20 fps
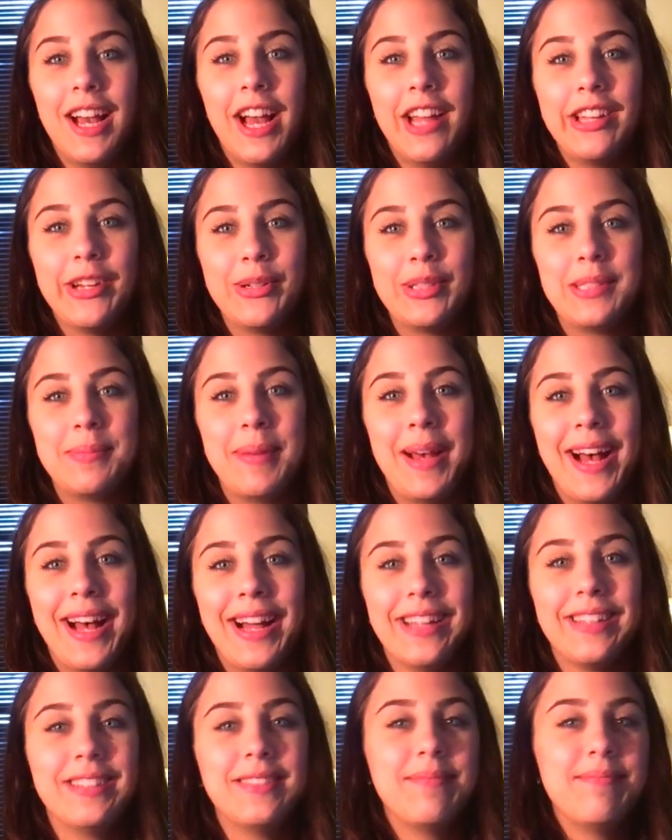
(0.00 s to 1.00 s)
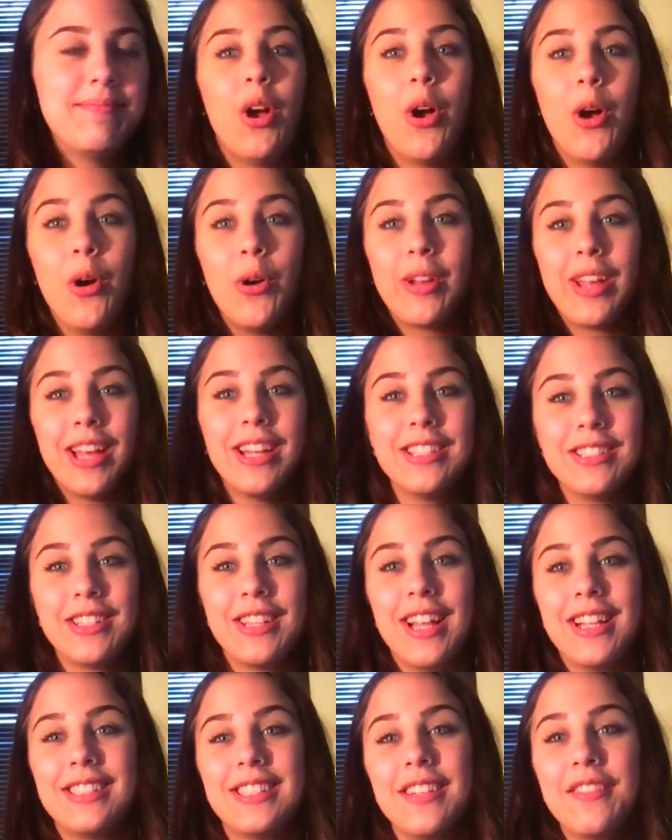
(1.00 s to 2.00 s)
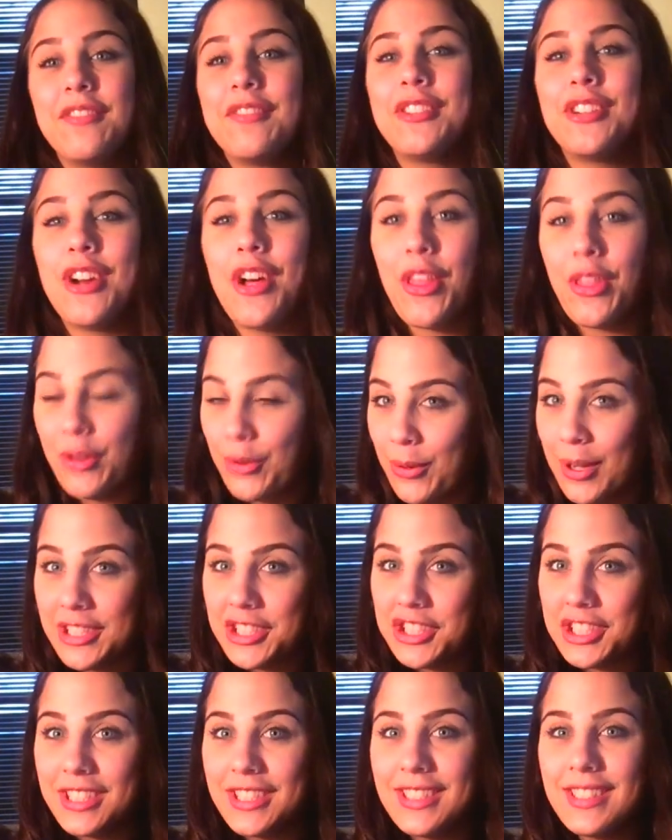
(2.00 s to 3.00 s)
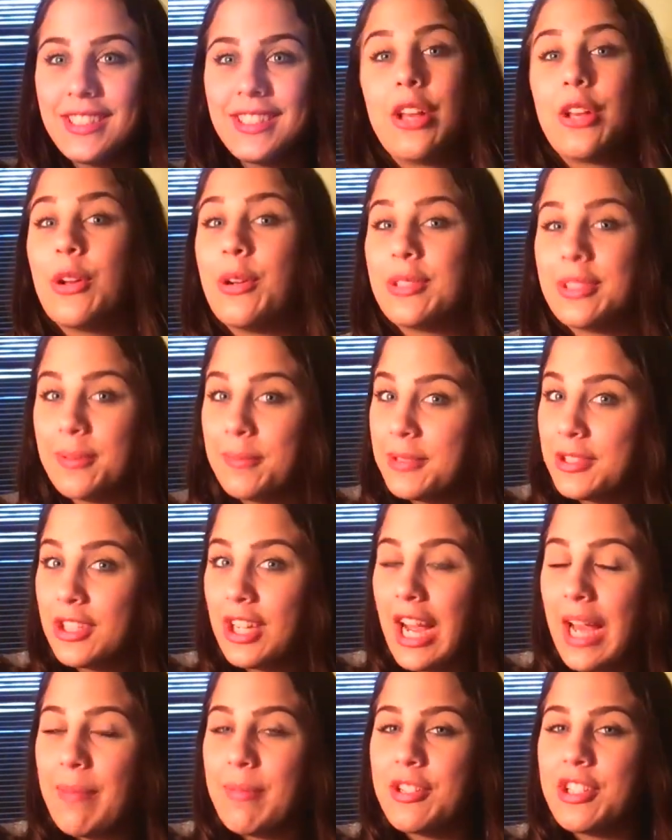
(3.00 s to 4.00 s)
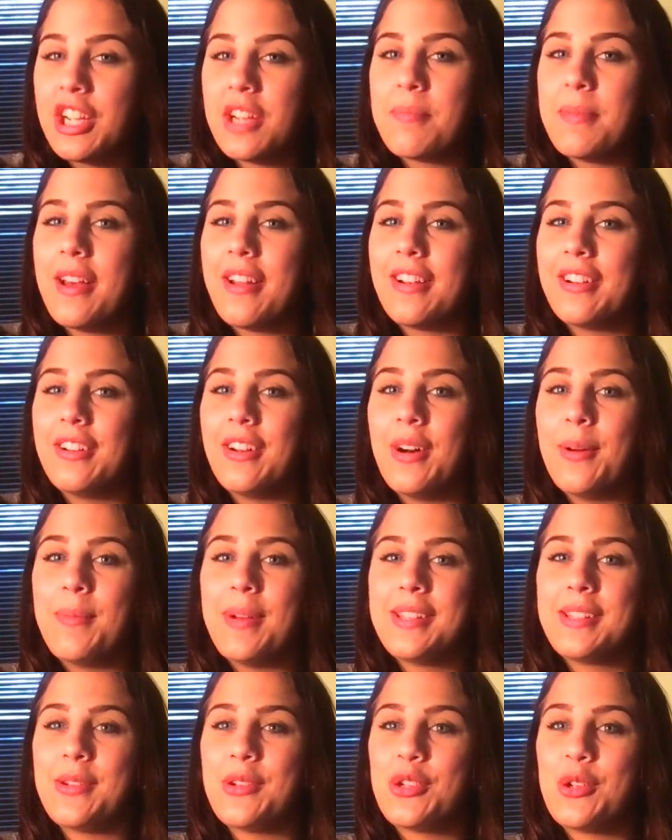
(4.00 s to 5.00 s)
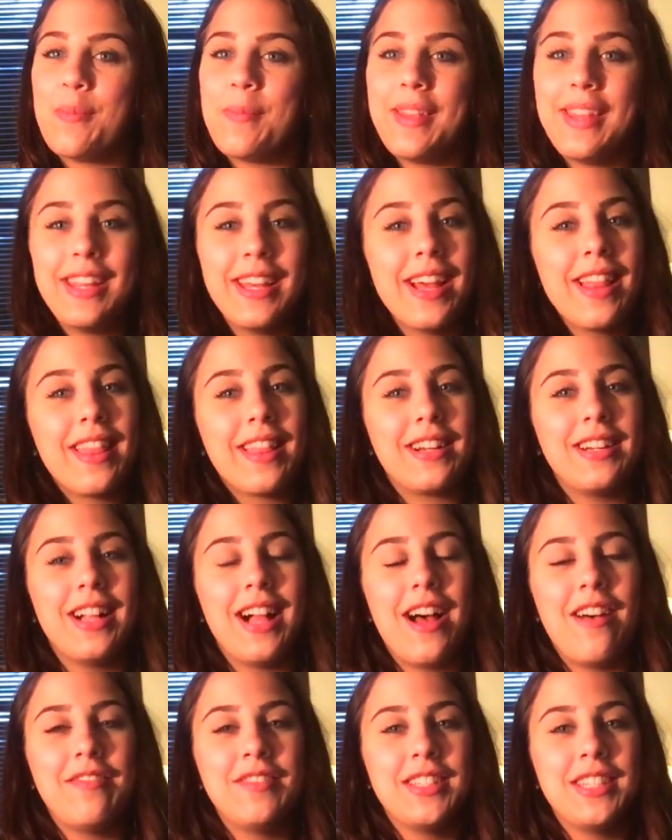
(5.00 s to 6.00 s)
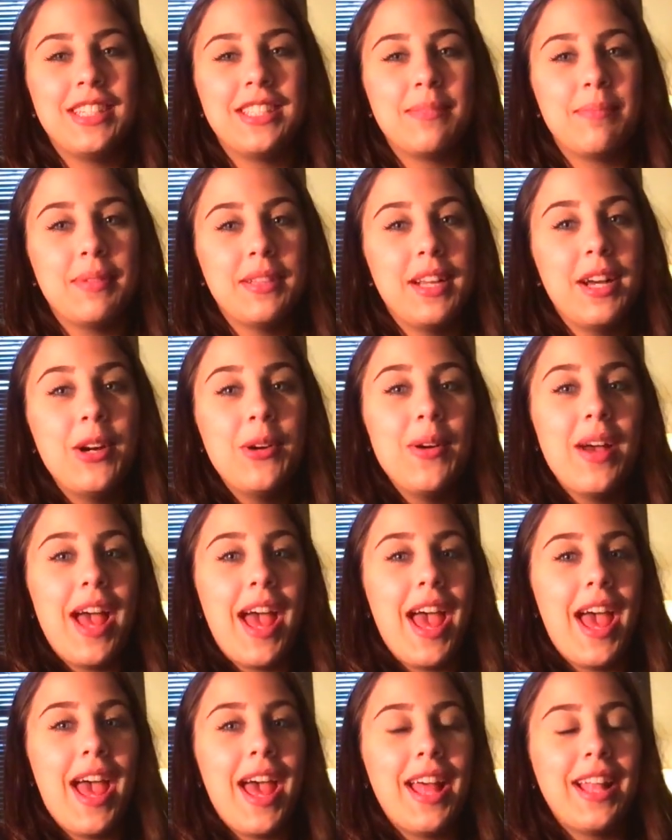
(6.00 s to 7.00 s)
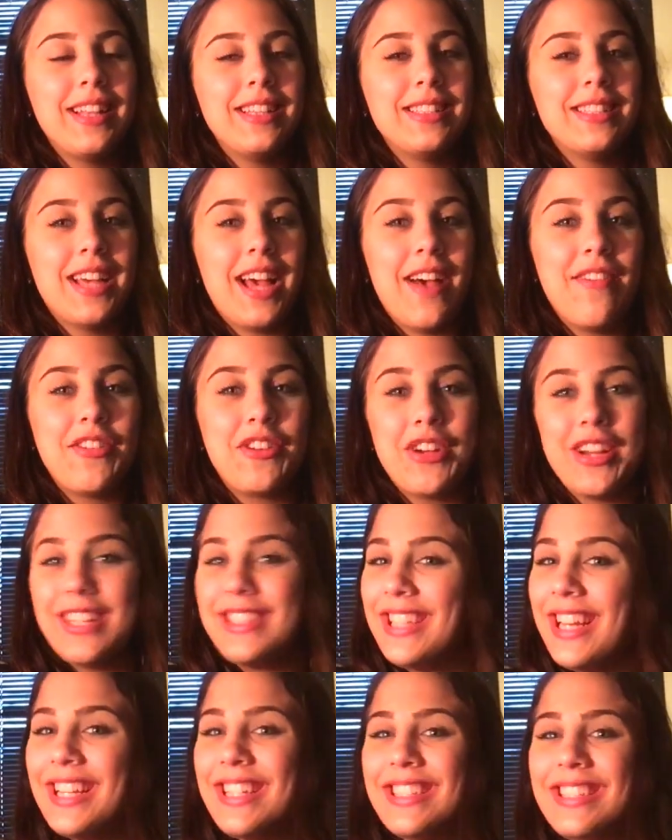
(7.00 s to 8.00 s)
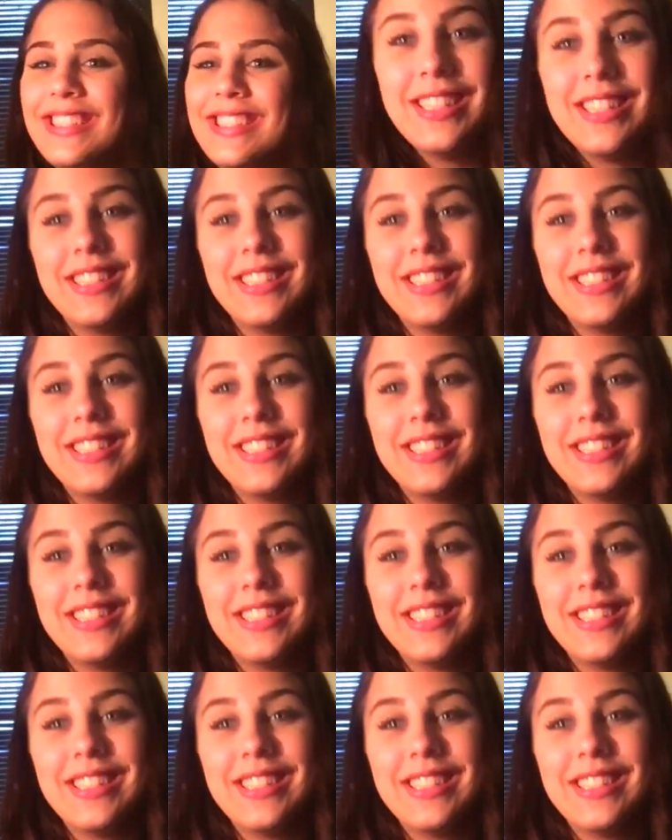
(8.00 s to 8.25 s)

I know it's bad. Okay, so that's it for all the questions. Go subscribe and check me out on all my social media that I'll have linked below, and have a great day.